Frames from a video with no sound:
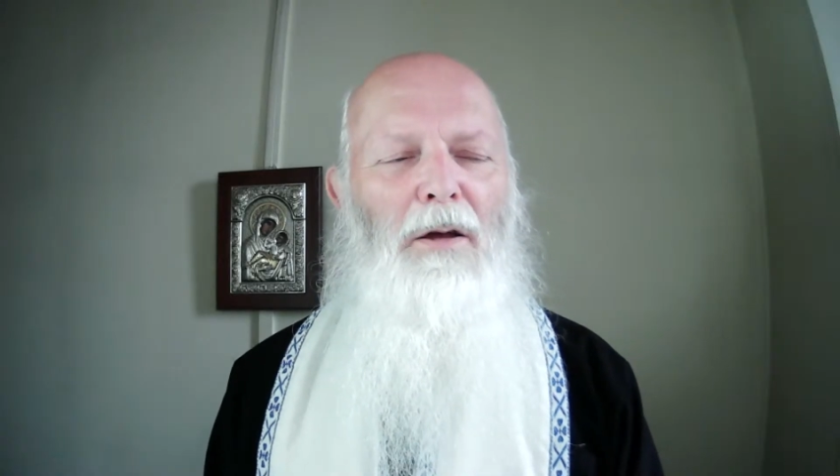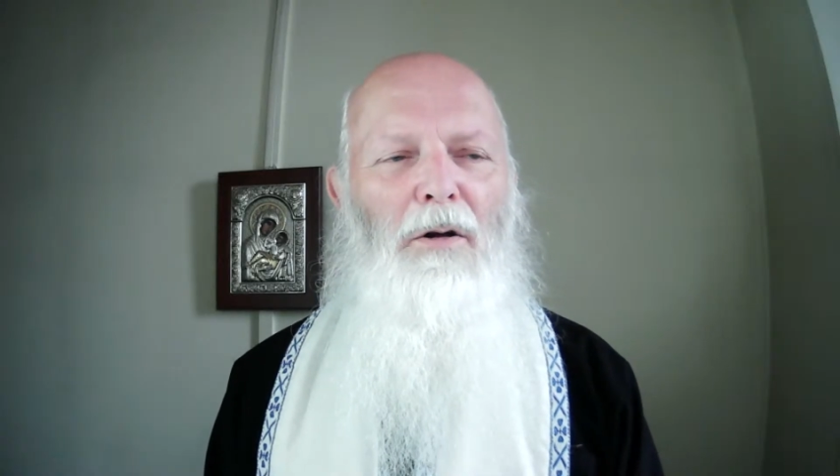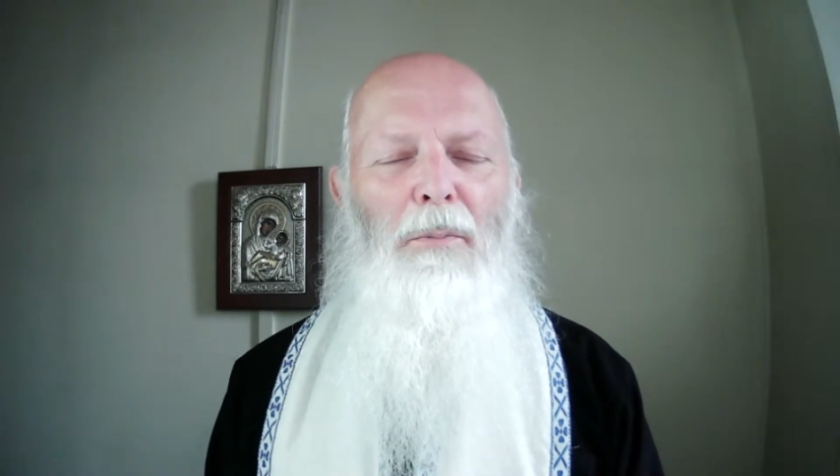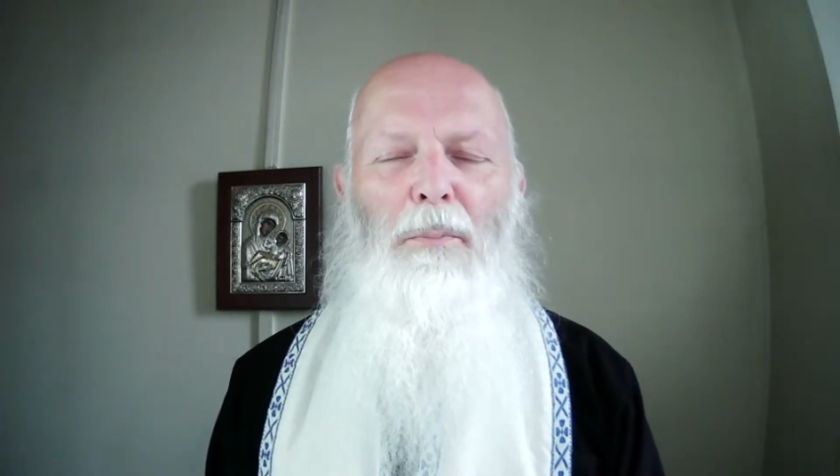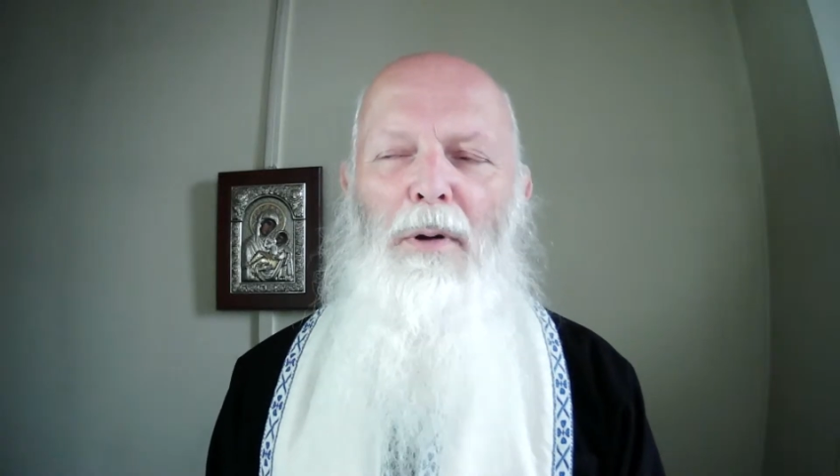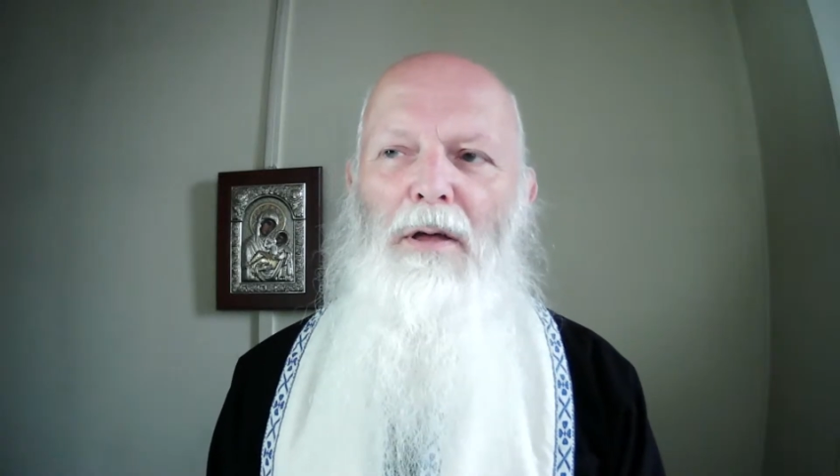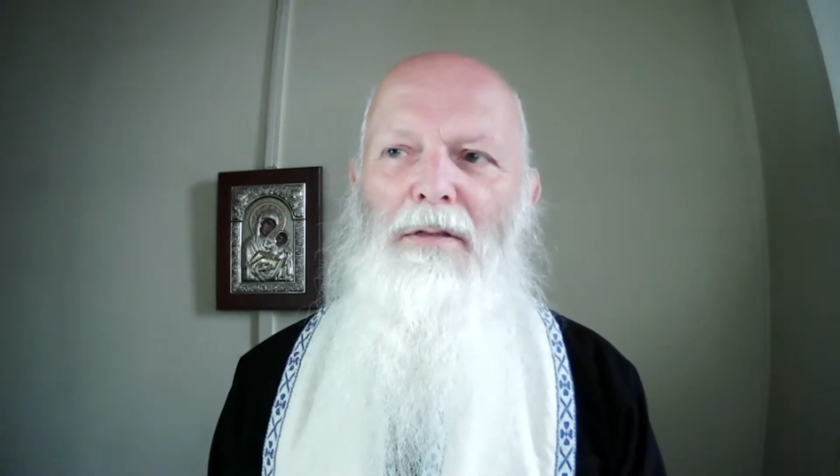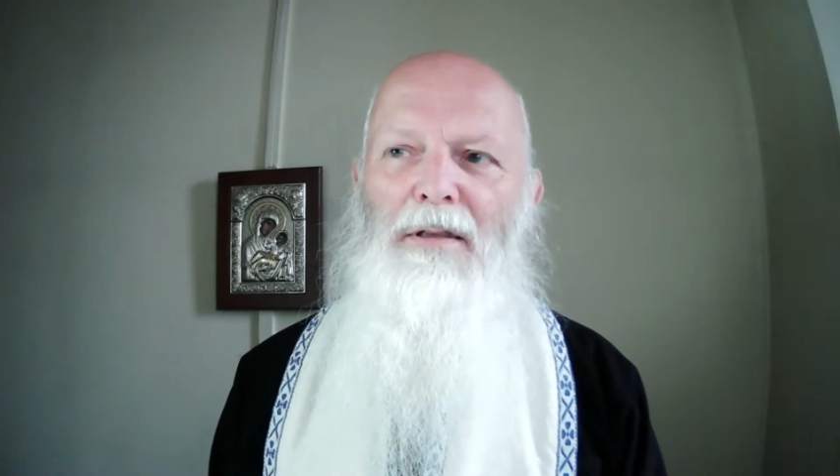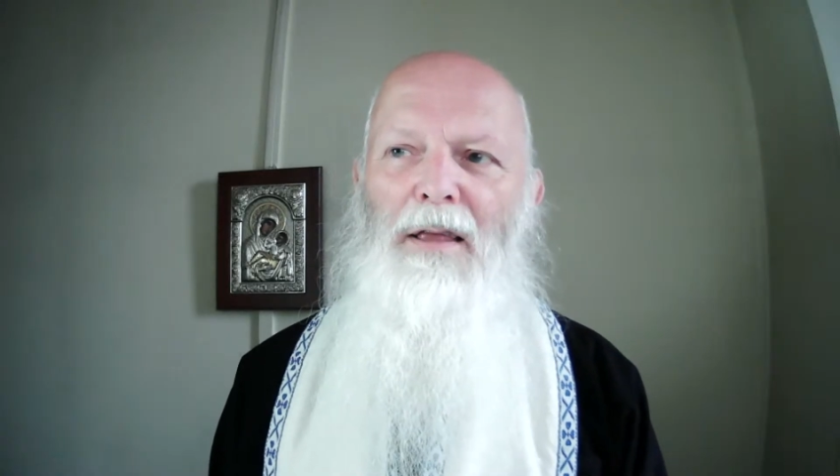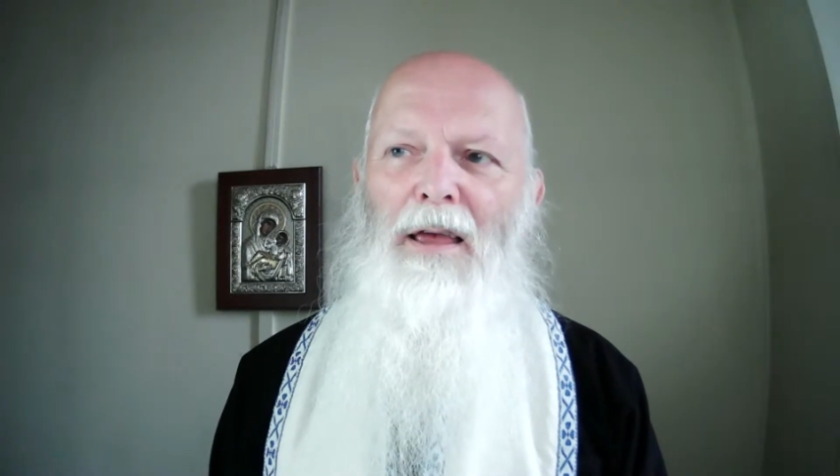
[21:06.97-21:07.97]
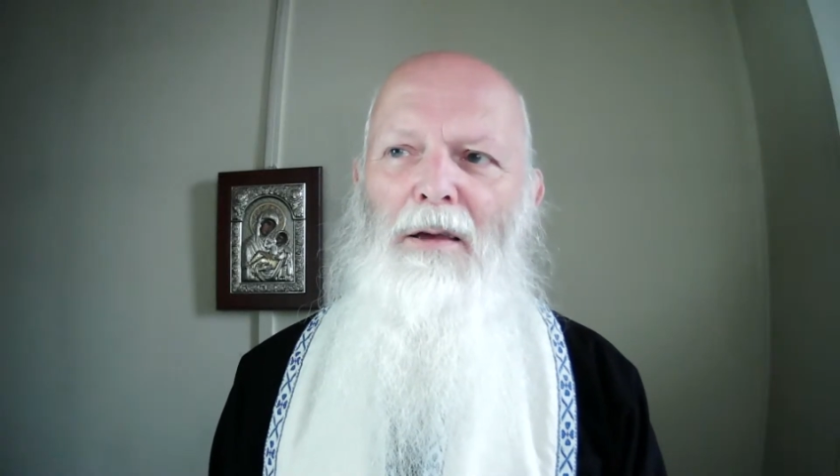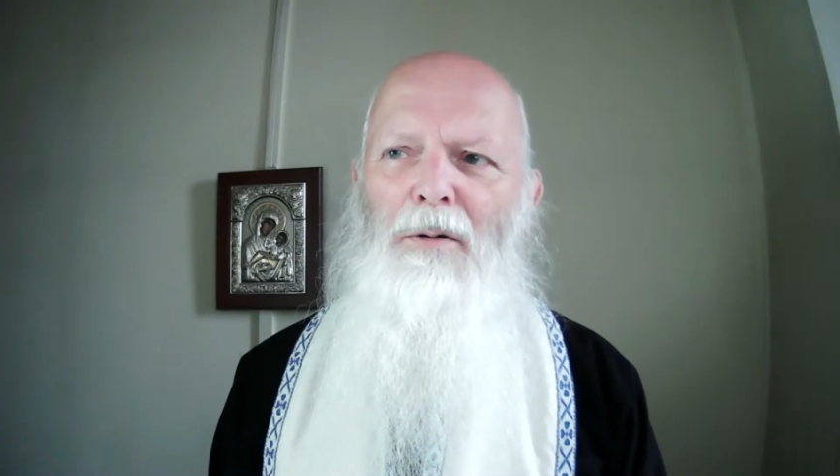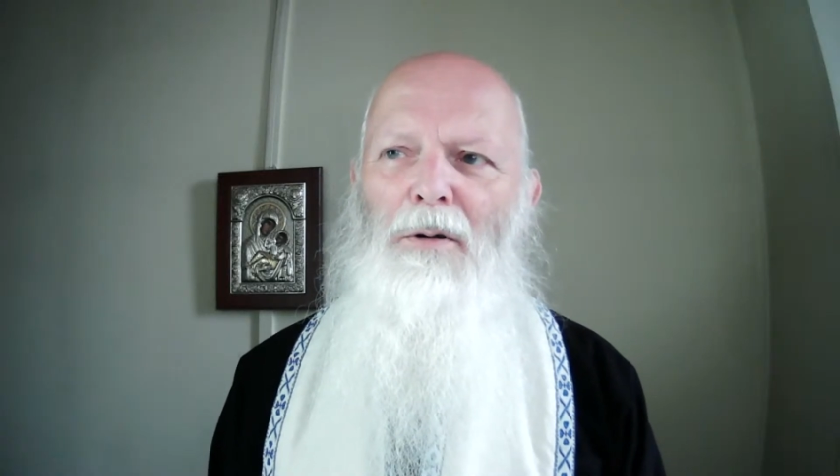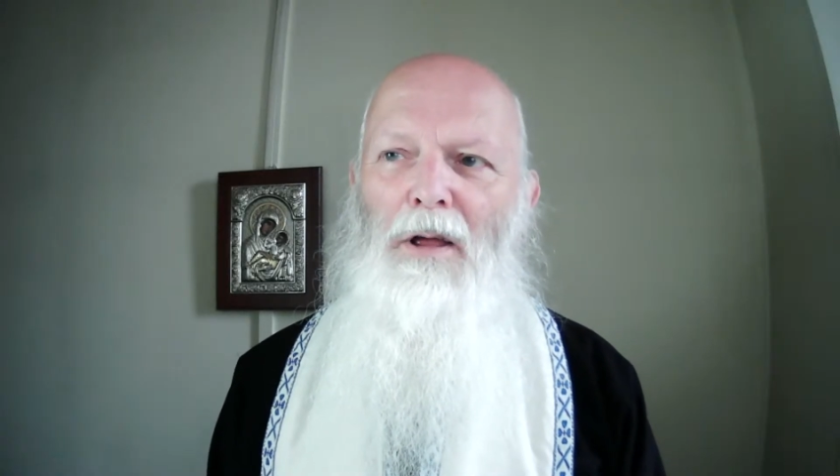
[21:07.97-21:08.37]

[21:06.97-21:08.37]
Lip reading: or a birthday, or